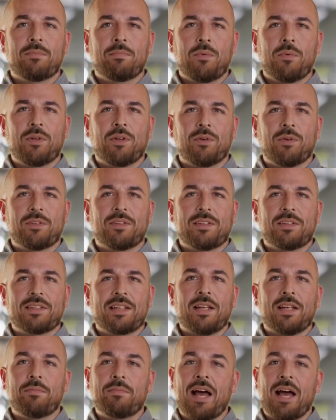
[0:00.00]
Produce
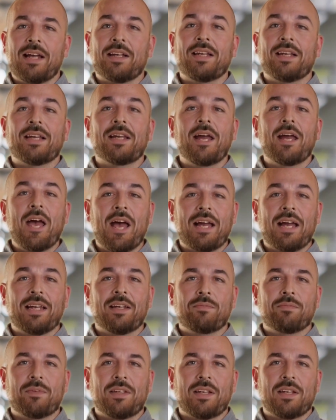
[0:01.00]
cinematic,
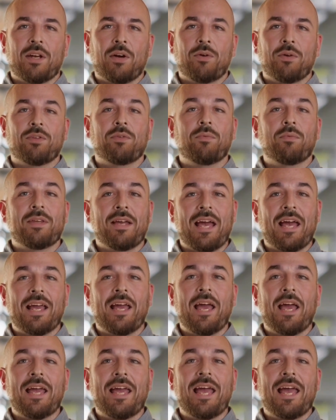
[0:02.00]
high-end videos with
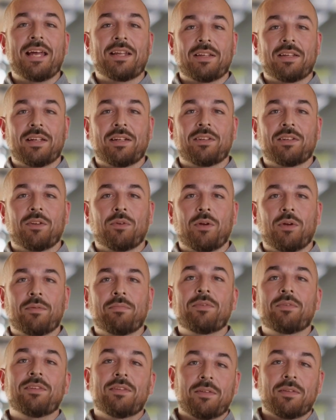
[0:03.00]
AI handling
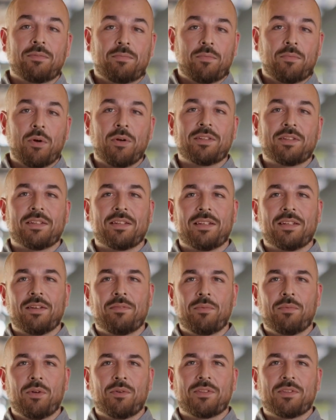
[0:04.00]
scripts, voices,
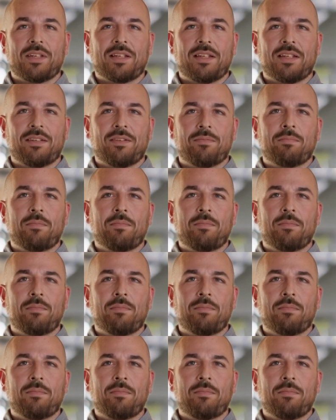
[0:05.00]
and music.